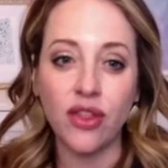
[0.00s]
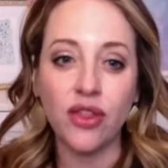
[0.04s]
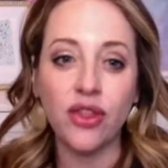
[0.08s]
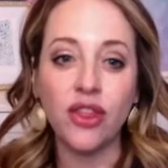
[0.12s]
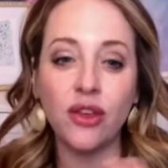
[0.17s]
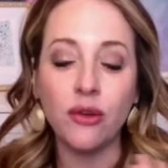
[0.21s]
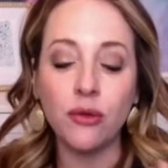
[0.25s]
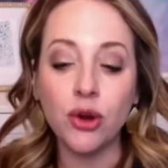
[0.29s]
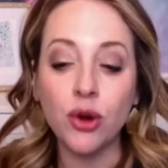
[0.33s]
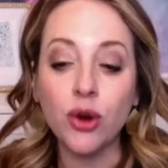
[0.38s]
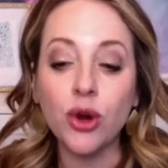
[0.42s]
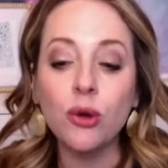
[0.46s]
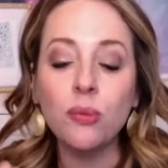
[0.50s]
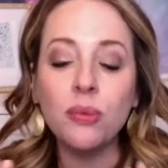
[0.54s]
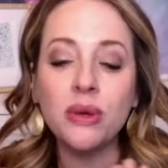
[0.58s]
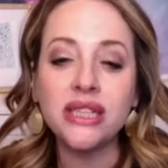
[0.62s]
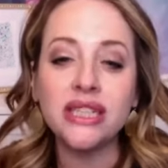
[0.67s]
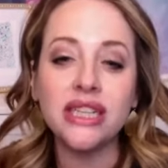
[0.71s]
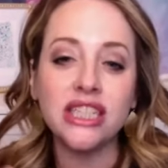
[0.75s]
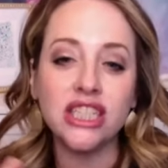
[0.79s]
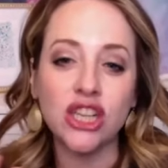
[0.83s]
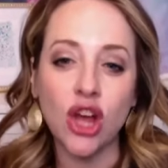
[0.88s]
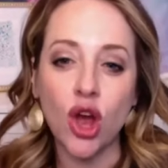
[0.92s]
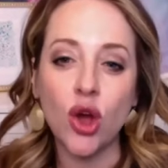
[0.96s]
The group
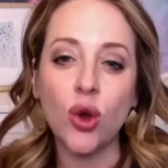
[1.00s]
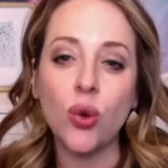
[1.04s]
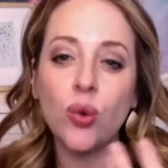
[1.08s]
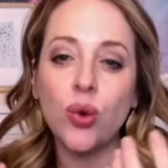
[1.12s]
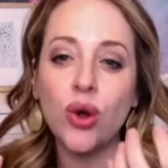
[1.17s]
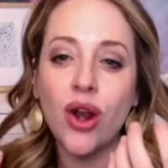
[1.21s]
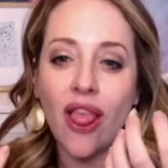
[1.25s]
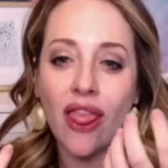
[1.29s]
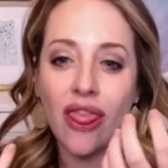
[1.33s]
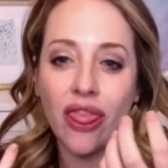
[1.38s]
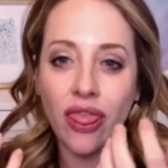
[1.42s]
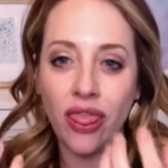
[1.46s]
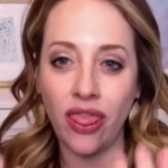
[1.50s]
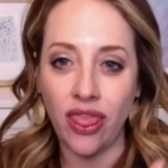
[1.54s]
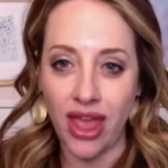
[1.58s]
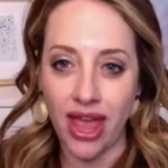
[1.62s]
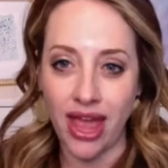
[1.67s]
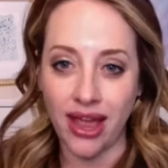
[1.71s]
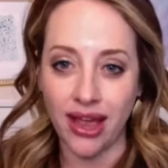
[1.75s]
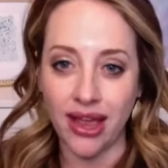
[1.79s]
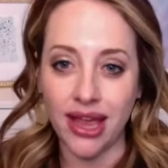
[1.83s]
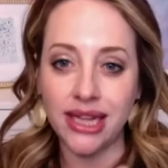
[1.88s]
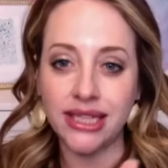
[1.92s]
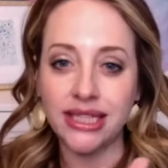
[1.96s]
is its own
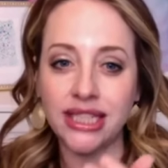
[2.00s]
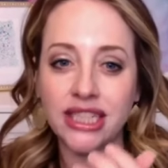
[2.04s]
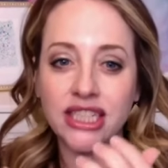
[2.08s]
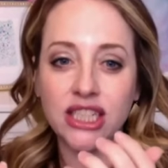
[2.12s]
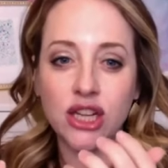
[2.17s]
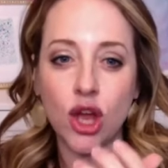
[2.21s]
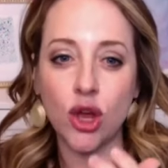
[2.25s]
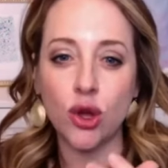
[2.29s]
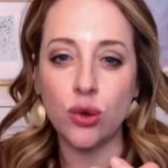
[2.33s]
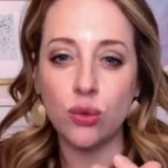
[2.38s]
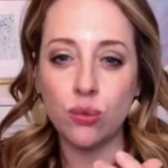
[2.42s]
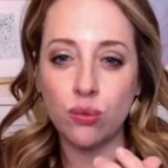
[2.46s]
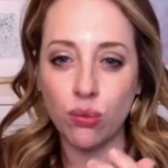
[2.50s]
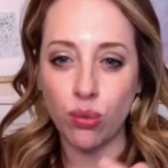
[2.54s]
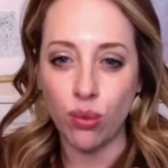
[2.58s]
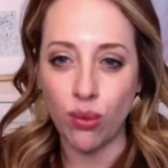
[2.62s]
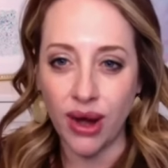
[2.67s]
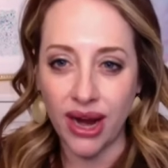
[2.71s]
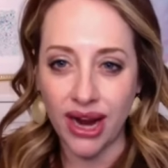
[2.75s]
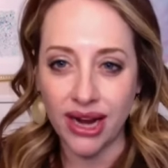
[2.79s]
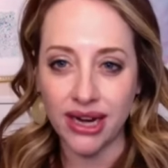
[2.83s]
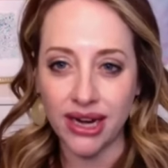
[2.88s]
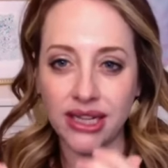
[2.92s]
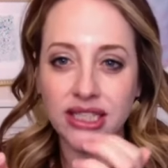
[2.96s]
thing. It's its own
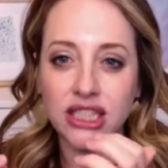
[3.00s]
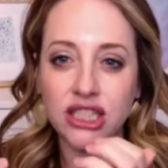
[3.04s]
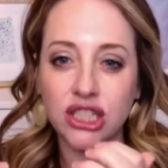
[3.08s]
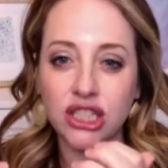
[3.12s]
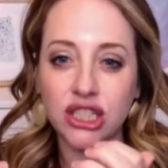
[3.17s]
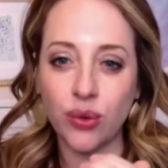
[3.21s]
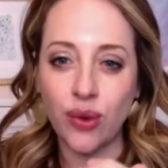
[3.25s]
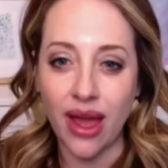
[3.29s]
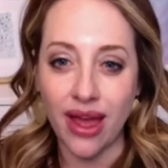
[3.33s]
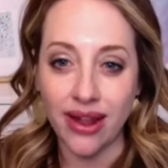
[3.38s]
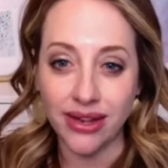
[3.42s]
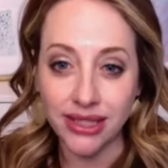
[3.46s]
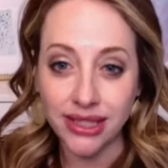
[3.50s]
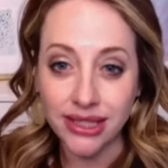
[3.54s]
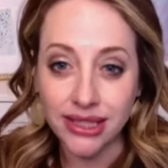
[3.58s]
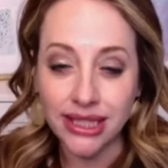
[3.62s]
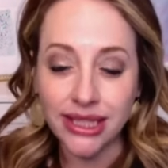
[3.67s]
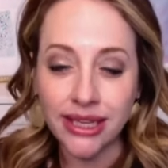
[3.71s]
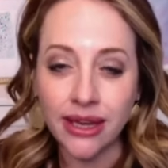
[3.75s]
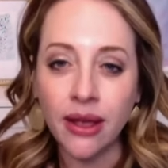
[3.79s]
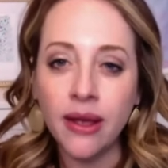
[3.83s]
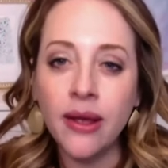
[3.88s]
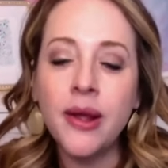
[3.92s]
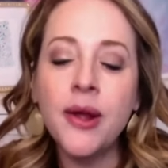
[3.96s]
brand. It's its own
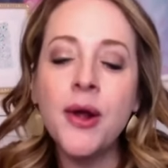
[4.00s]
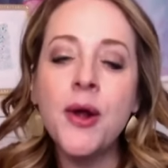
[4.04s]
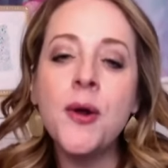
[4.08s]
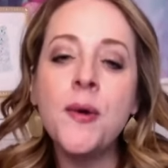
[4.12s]
entity.